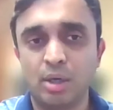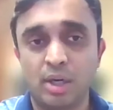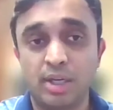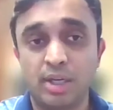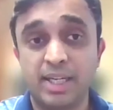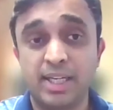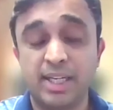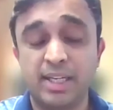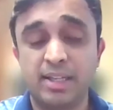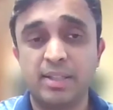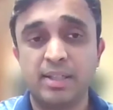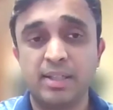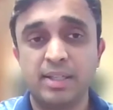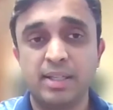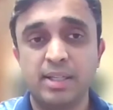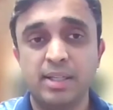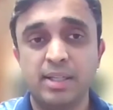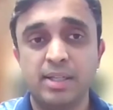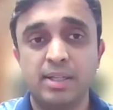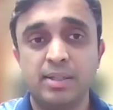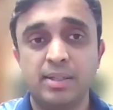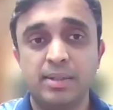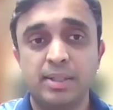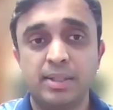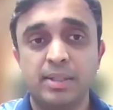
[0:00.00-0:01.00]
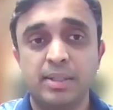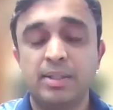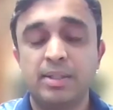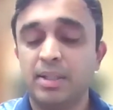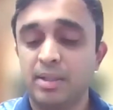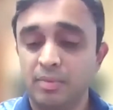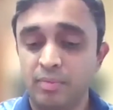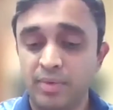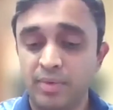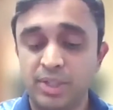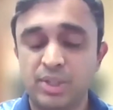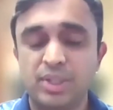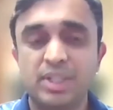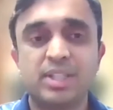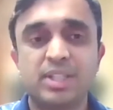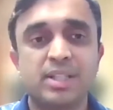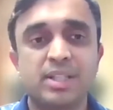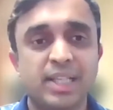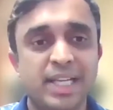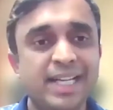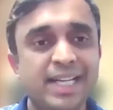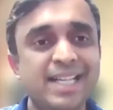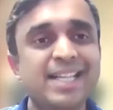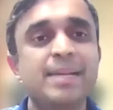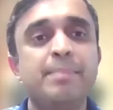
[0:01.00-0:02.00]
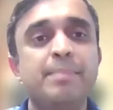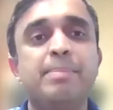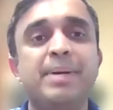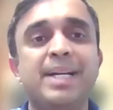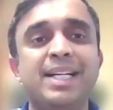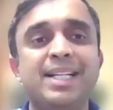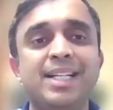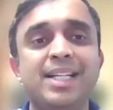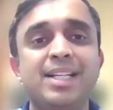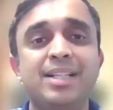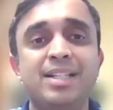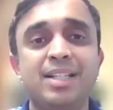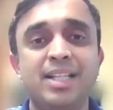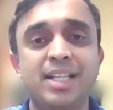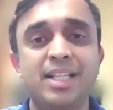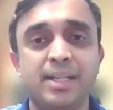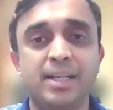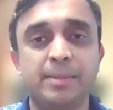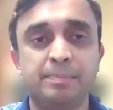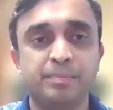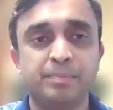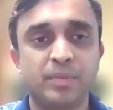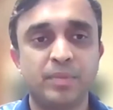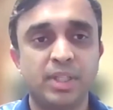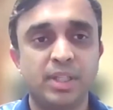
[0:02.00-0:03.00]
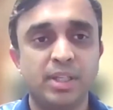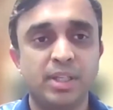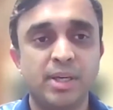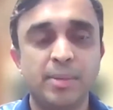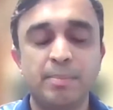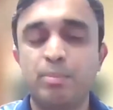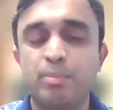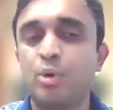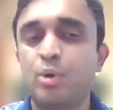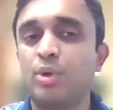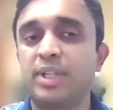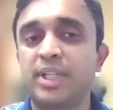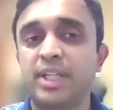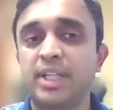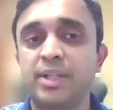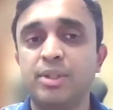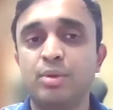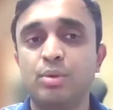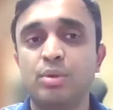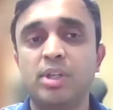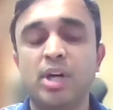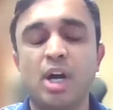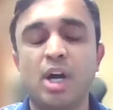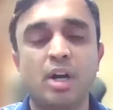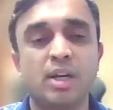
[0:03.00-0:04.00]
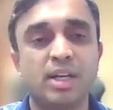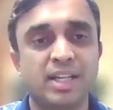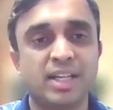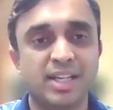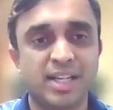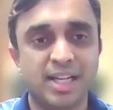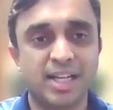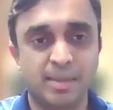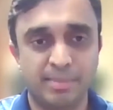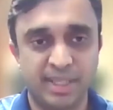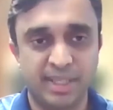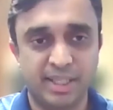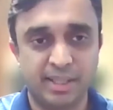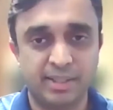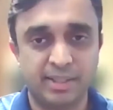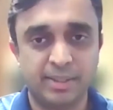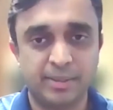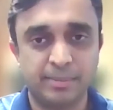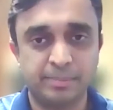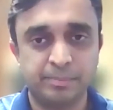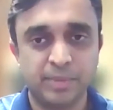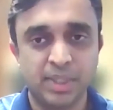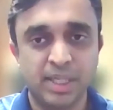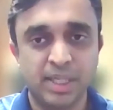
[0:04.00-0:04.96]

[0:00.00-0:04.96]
audit, which is independently reporting to the audit committees.